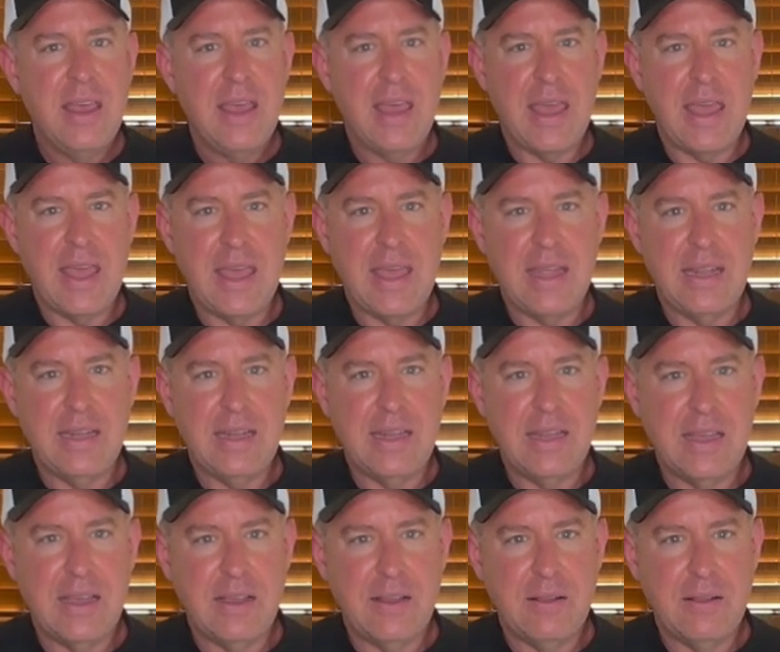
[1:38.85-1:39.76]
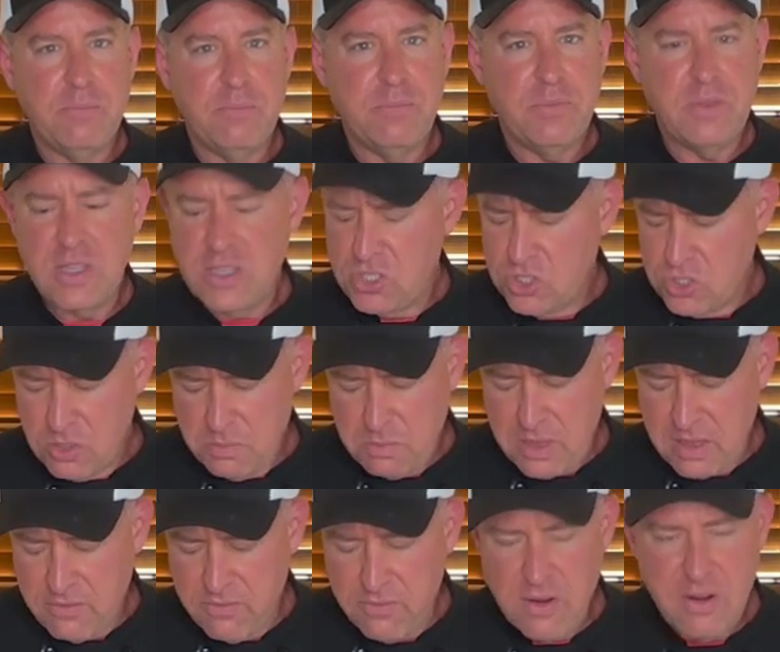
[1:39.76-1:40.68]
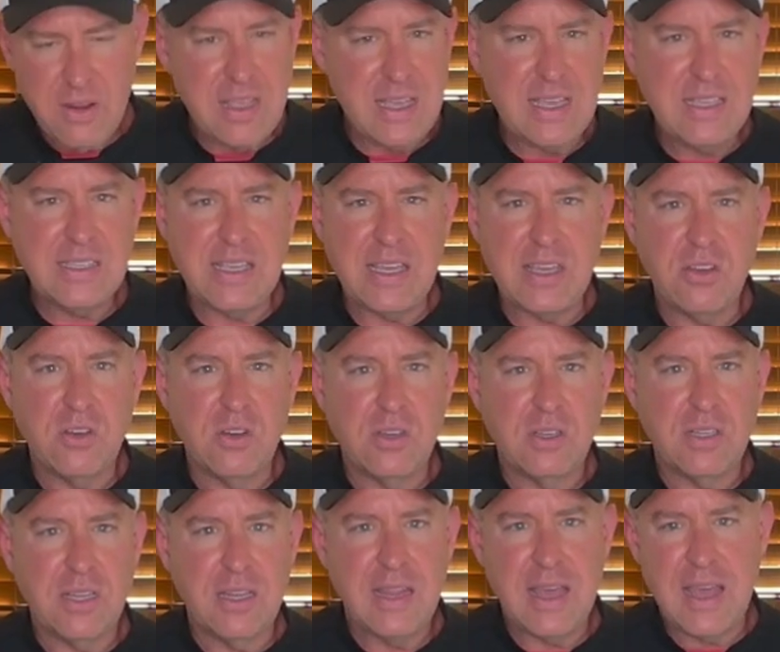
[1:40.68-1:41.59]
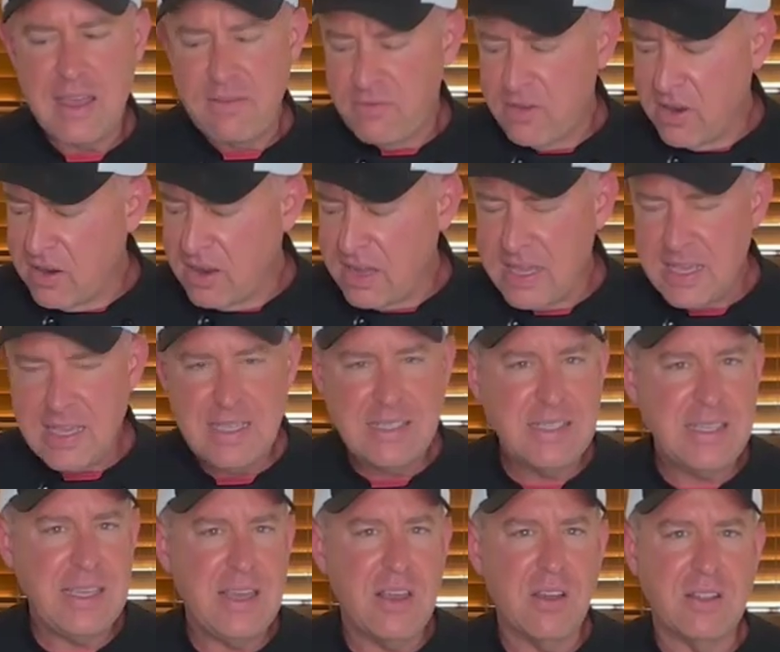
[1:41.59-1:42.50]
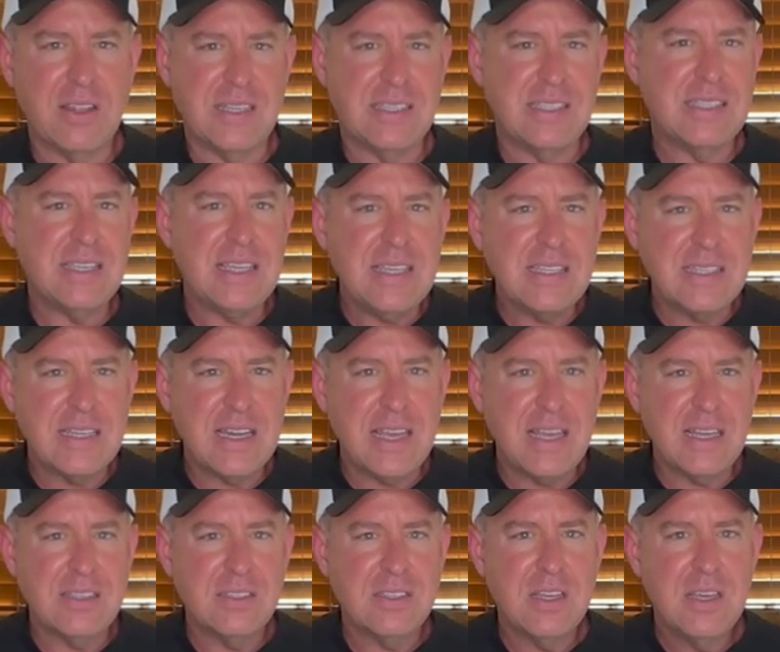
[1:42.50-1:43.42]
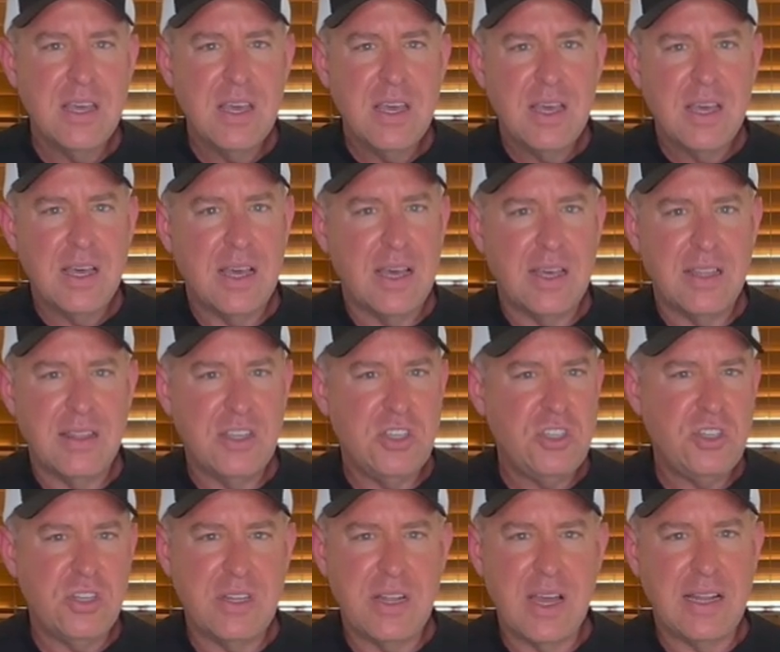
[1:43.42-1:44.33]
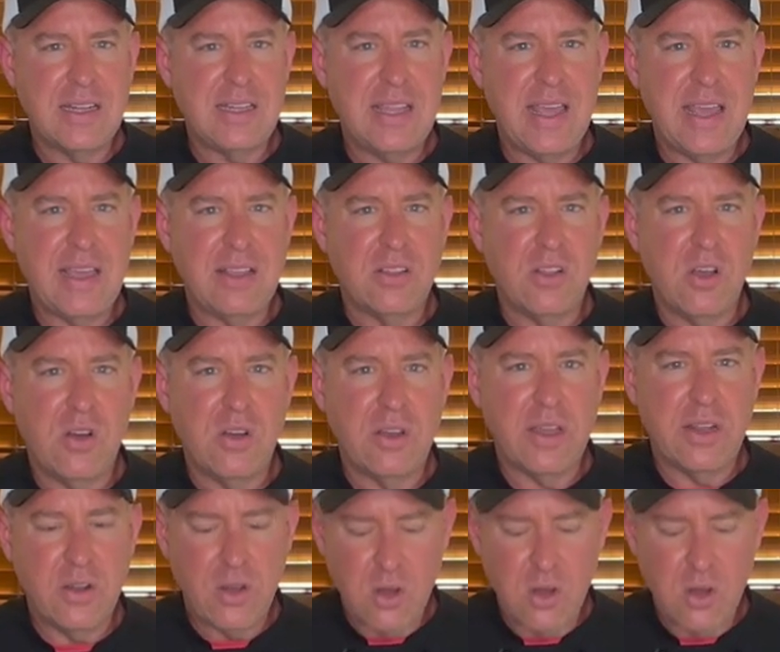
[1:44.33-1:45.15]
And this should be a very easy cook today, very easy on the seasonings. This should not take long at